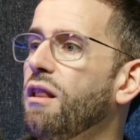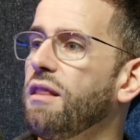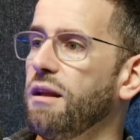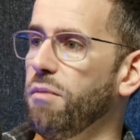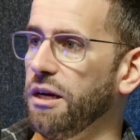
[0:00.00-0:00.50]

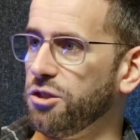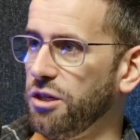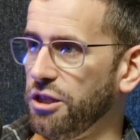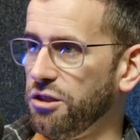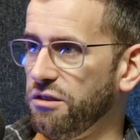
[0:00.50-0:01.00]
the
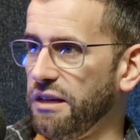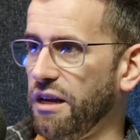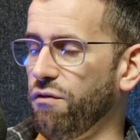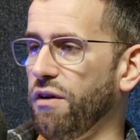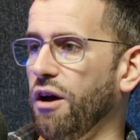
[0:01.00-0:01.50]
administration side
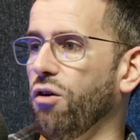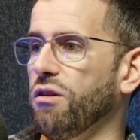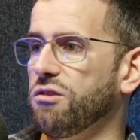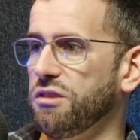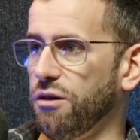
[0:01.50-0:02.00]
of it or
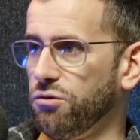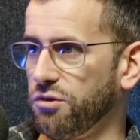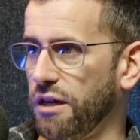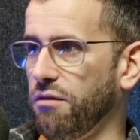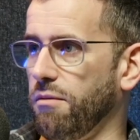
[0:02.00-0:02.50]
the sales
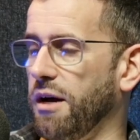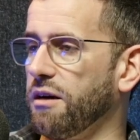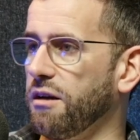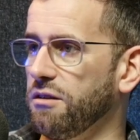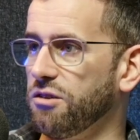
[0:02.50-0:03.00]
side or the
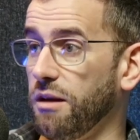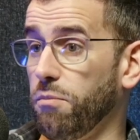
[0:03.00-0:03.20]
marketing side,